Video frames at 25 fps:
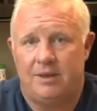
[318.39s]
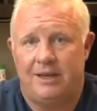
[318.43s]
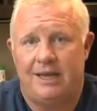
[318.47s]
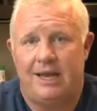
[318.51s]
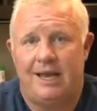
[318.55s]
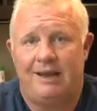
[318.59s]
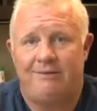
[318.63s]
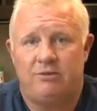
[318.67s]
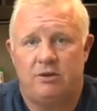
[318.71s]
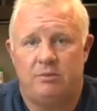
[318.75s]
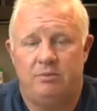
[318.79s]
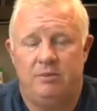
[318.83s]
they
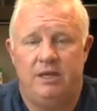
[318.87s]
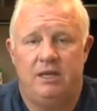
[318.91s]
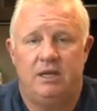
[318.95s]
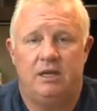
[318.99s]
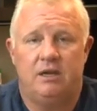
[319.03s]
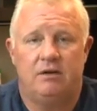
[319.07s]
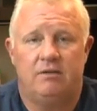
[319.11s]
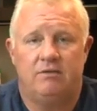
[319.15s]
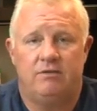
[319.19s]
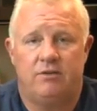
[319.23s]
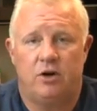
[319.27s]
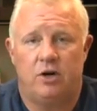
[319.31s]
have to be
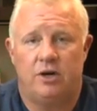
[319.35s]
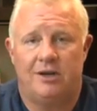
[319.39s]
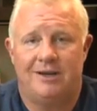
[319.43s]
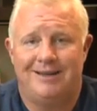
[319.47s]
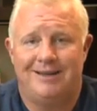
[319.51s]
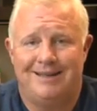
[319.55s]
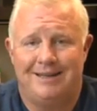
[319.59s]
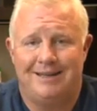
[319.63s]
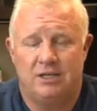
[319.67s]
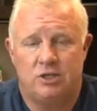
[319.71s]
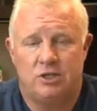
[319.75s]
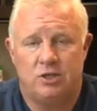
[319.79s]

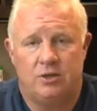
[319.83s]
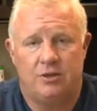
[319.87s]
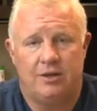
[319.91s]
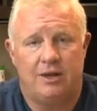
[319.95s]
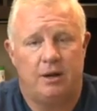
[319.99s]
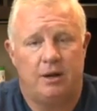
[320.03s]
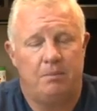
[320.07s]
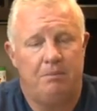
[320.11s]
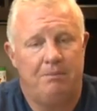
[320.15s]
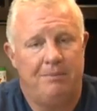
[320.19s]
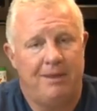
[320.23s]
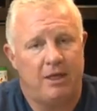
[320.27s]
converted into
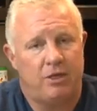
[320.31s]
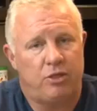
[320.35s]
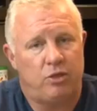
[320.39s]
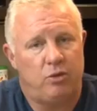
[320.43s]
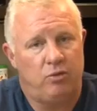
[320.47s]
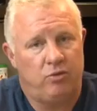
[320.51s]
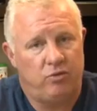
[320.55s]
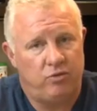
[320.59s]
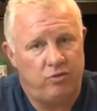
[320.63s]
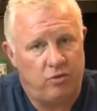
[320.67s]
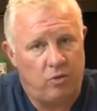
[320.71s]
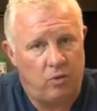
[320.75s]
their
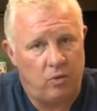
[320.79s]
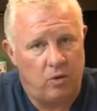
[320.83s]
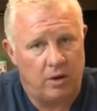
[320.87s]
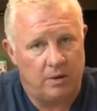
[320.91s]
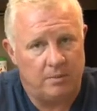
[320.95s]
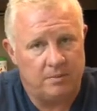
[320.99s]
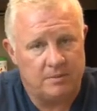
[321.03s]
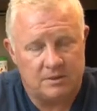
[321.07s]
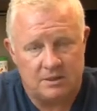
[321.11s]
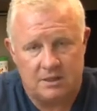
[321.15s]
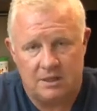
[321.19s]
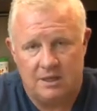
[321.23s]
methyl
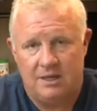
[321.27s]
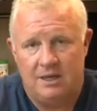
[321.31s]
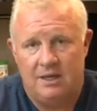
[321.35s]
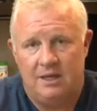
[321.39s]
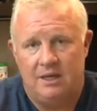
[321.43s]
forms.